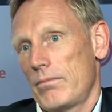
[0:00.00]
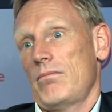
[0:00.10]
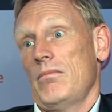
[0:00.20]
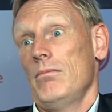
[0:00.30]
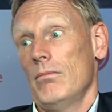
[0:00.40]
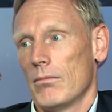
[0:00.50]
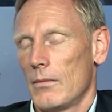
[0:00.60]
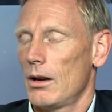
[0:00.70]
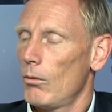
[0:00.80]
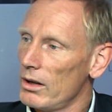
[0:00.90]
hmm,
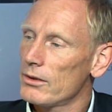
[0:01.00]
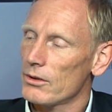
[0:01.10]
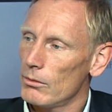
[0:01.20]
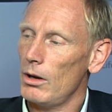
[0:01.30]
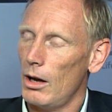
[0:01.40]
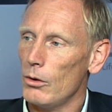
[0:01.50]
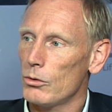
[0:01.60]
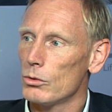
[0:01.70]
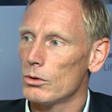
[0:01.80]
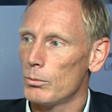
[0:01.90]
what, how
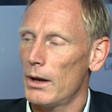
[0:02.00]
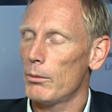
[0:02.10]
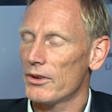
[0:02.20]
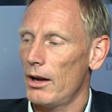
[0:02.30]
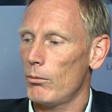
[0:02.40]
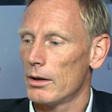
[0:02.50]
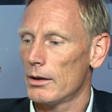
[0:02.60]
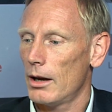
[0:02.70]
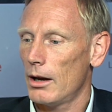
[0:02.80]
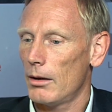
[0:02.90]
to, to play with that one.
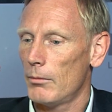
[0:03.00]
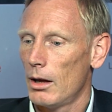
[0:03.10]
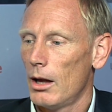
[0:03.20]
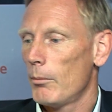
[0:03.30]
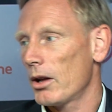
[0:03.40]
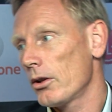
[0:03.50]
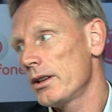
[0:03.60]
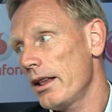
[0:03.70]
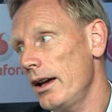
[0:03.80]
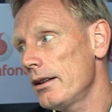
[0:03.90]
Um, but on the
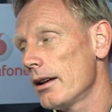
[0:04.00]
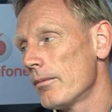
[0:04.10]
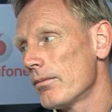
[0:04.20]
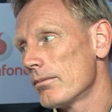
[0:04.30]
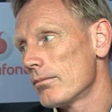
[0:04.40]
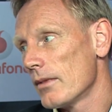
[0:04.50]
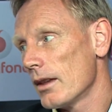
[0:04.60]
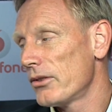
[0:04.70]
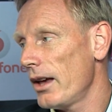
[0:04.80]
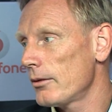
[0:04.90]
other hand,
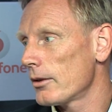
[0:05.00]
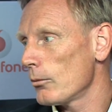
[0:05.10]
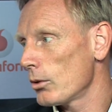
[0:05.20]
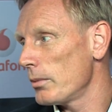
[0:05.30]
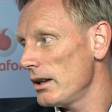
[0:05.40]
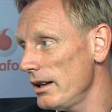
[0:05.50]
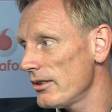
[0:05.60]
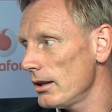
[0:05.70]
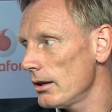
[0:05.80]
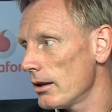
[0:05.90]
if that would be
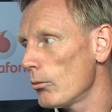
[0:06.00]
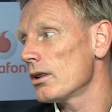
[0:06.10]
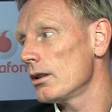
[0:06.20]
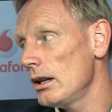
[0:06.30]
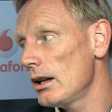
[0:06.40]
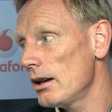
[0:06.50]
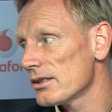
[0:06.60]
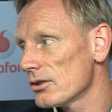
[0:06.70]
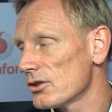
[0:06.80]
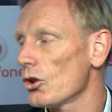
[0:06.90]
easy, they wouldn't need us.
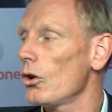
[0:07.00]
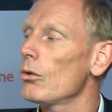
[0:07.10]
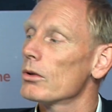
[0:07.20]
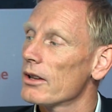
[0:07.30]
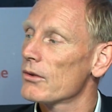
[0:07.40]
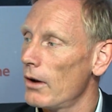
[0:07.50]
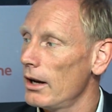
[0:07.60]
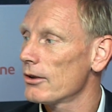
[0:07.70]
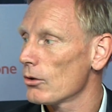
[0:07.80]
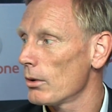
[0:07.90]
So yeah, that's yeah.
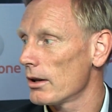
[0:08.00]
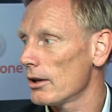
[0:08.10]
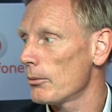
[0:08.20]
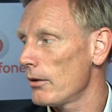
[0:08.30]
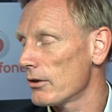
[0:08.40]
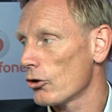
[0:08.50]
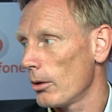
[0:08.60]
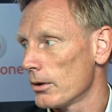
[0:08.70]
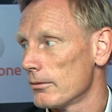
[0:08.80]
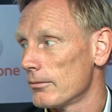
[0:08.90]
fine. So at least we have a
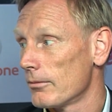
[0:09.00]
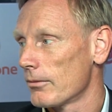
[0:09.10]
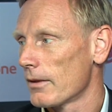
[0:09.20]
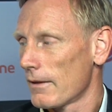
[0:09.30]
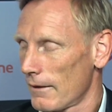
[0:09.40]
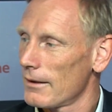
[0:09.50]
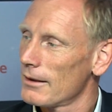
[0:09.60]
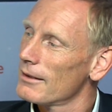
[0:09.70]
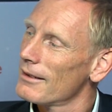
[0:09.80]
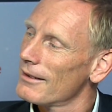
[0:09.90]
job. So Hans, it
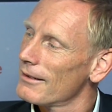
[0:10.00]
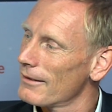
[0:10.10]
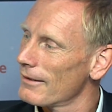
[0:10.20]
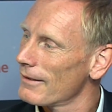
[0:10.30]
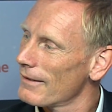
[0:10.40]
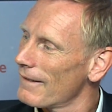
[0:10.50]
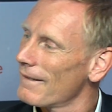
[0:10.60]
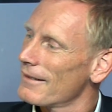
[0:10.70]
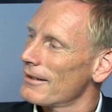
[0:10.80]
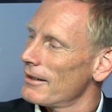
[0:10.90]
also means that you
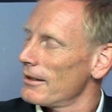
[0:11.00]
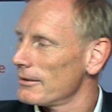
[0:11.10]
have to try out